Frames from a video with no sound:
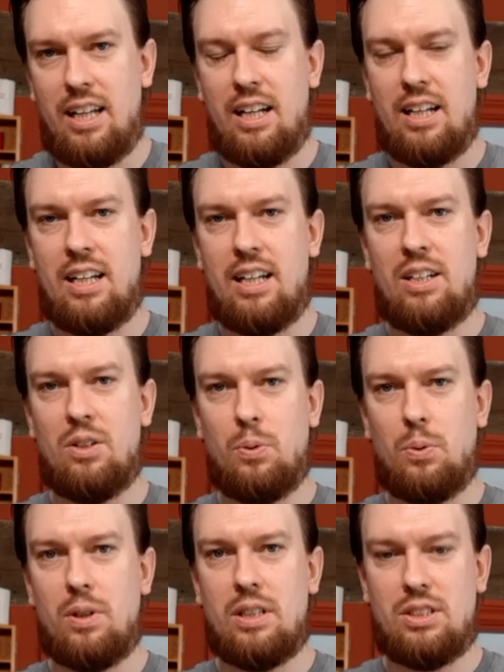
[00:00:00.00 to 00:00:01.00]
uh, in
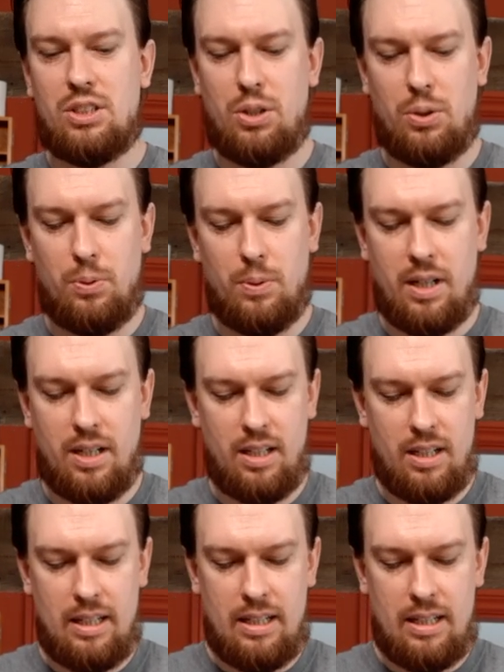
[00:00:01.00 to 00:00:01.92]
order to uh,